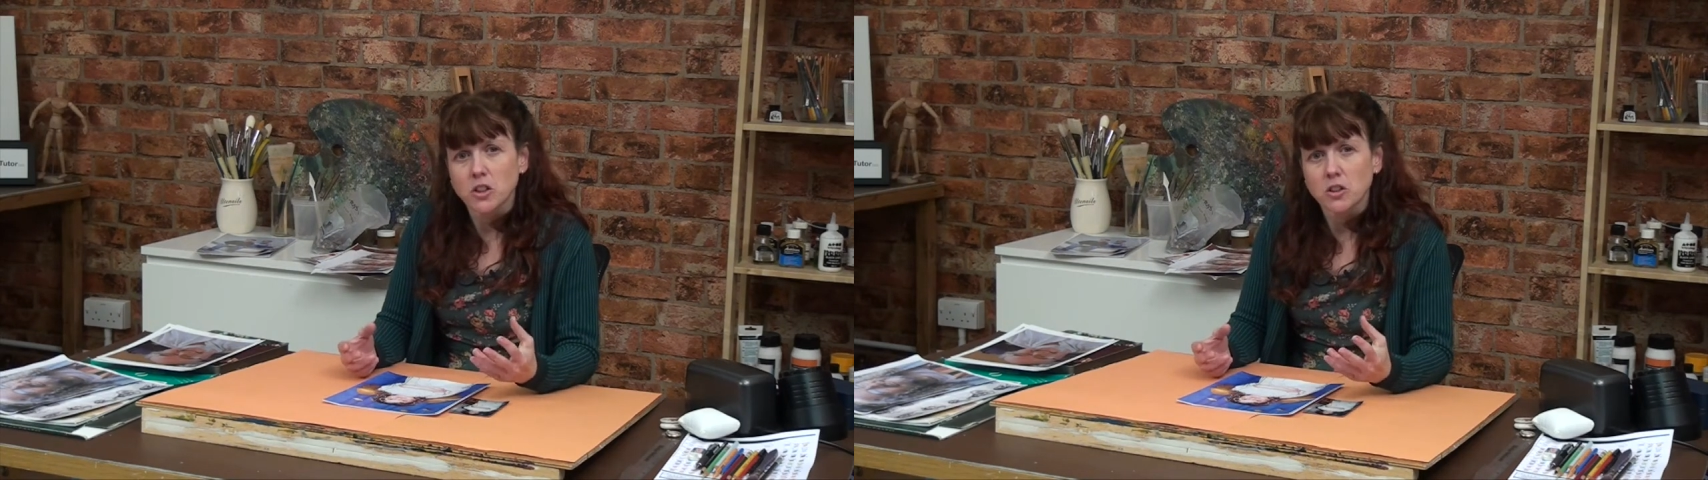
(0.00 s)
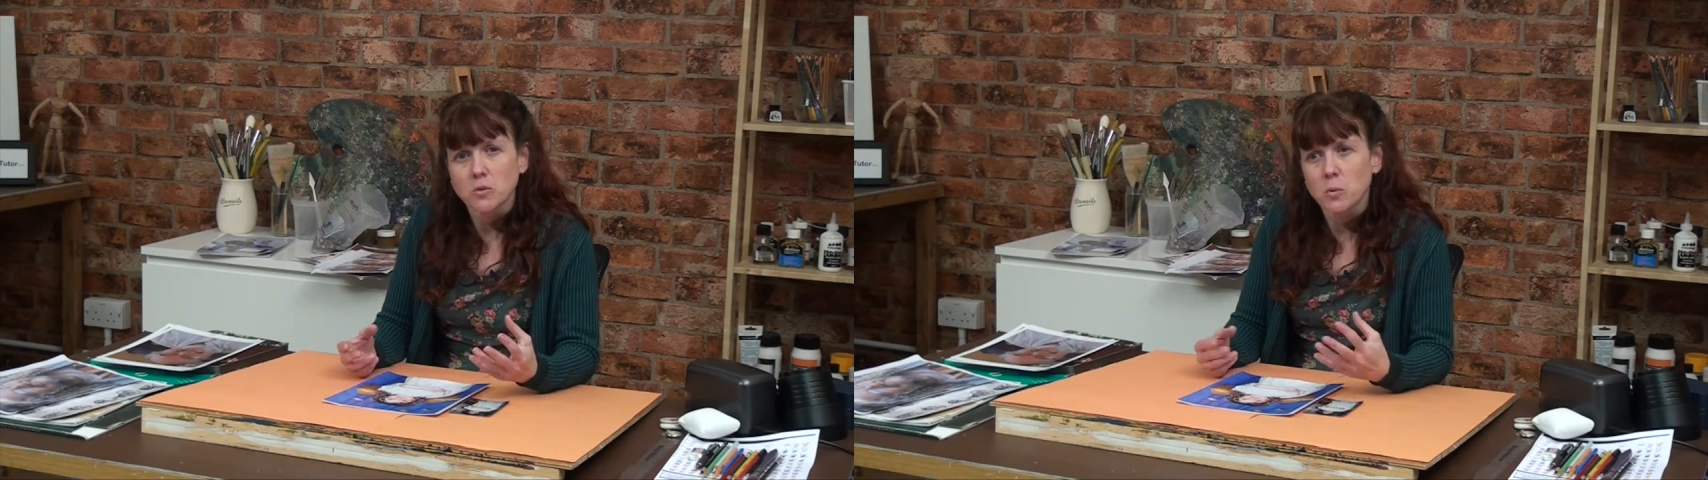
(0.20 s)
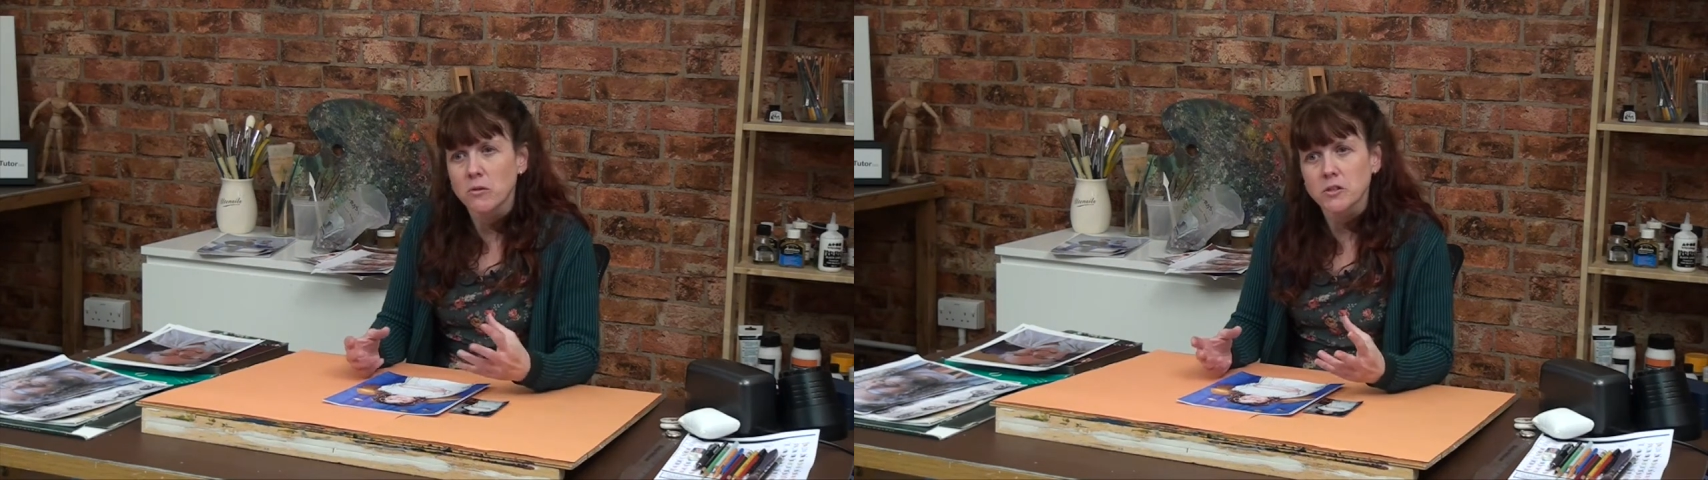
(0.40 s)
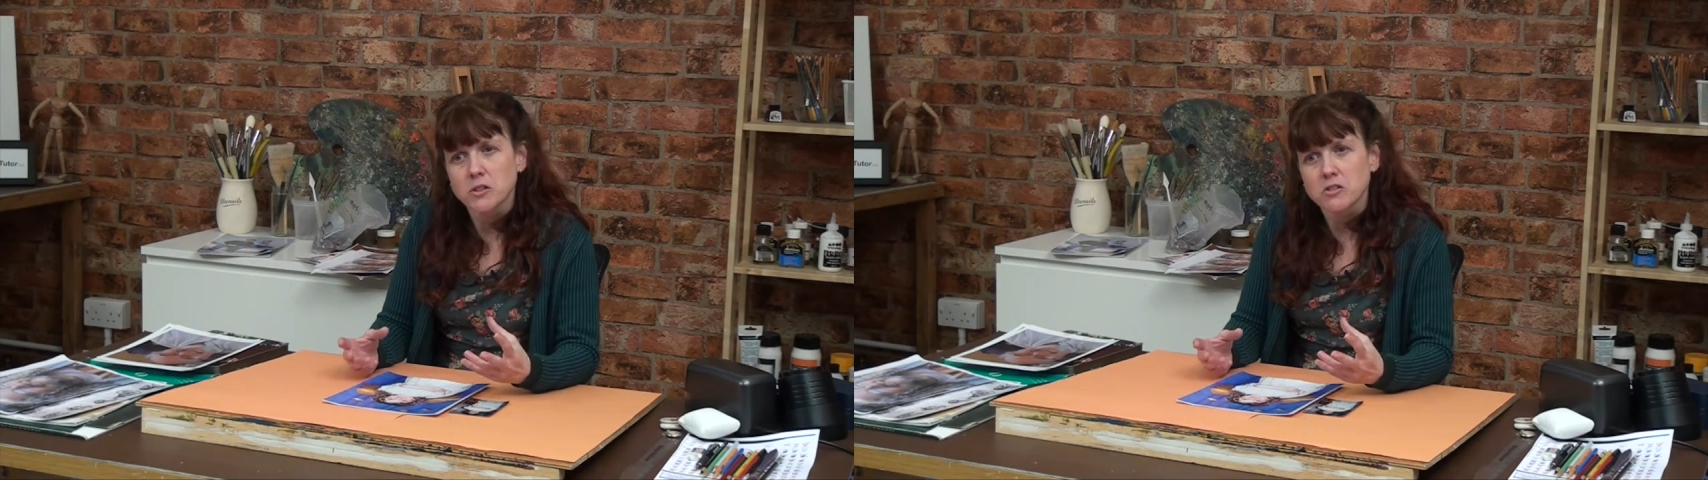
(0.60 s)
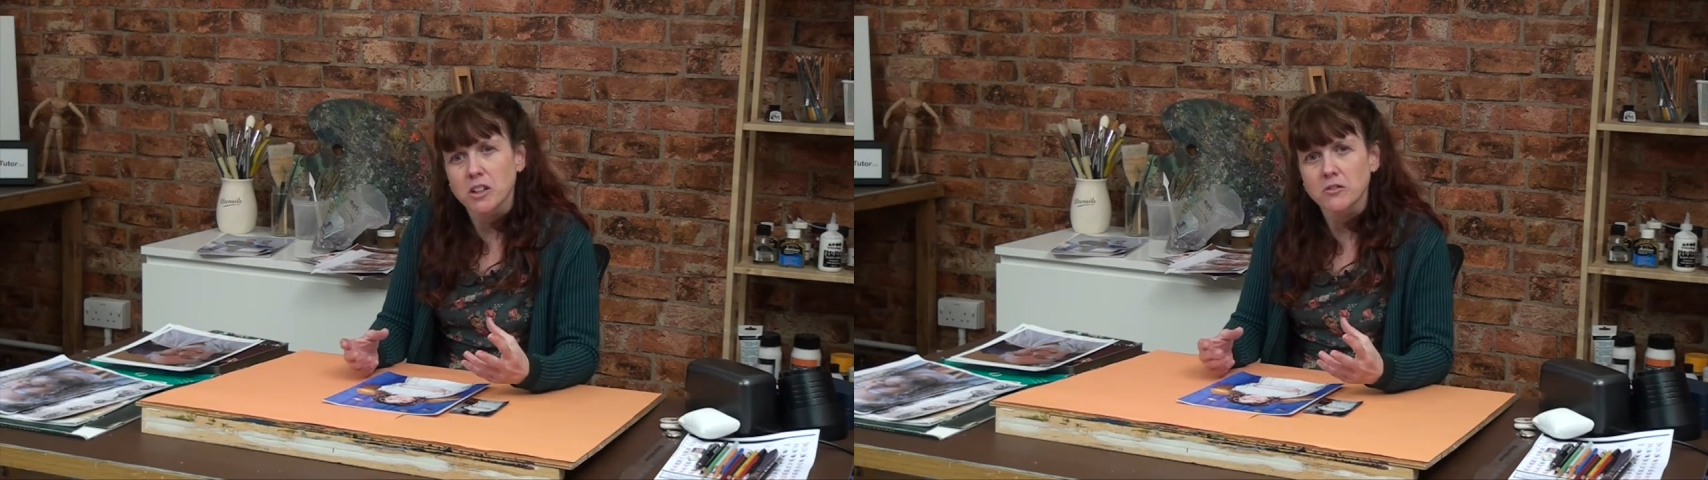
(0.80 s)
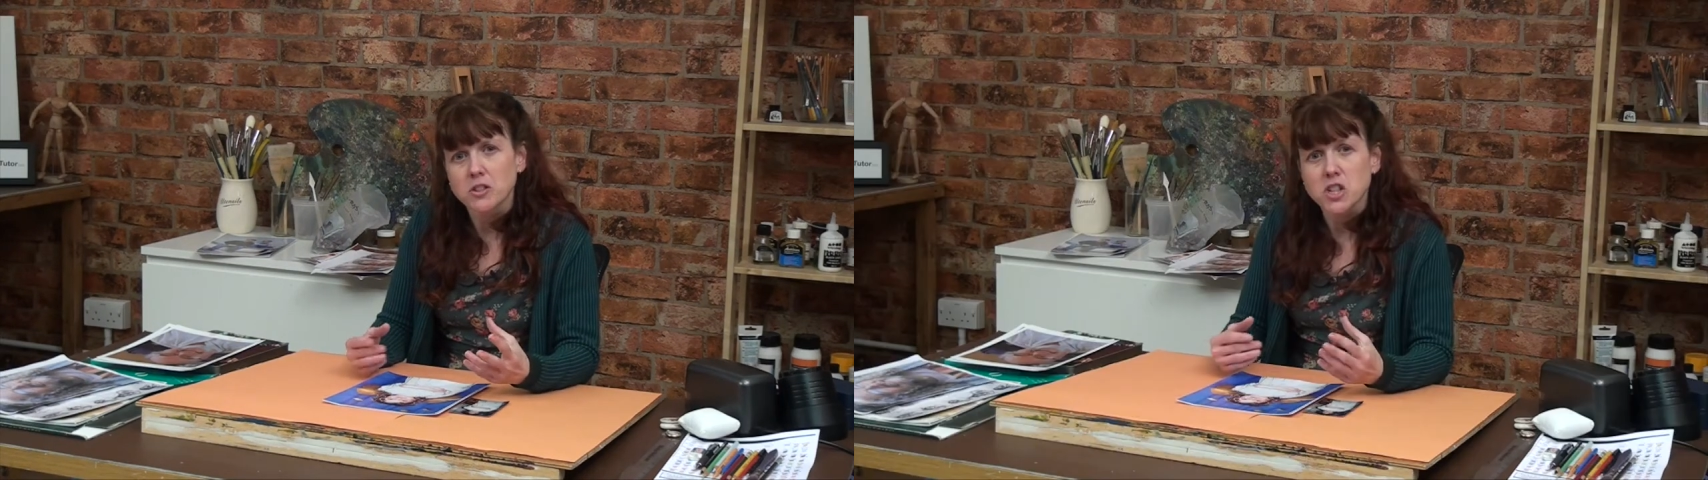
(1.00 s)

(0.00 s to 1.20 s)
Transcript: or one photograph and